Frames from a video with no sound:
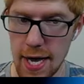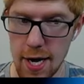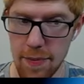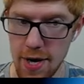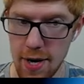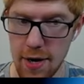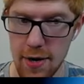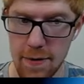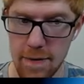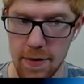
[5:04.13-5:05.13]
on up here.
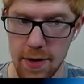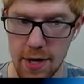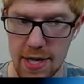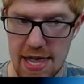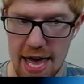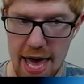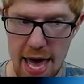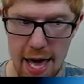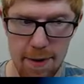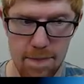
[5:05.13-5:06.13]

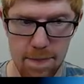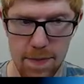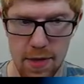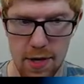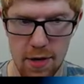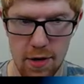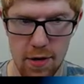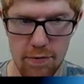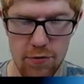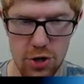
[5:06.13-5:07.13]
Yeah,
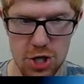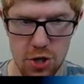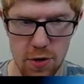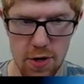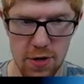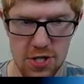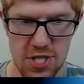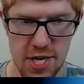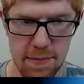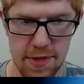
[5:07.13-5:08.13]
for sure. There's
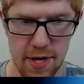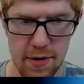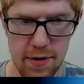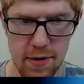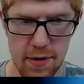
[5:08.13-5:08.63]
something.